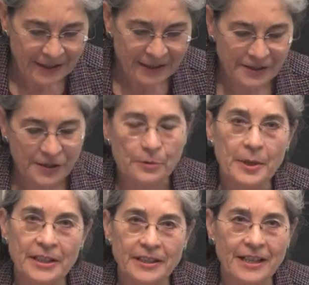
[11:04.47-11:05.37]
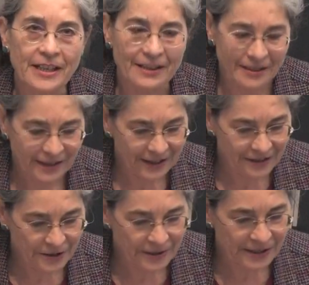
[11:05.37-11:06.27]
consuming the dead
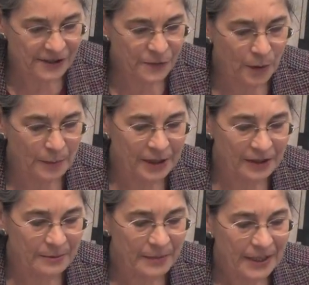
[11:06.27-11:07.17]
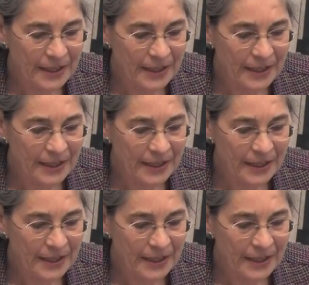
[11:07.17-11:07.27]
and transforming them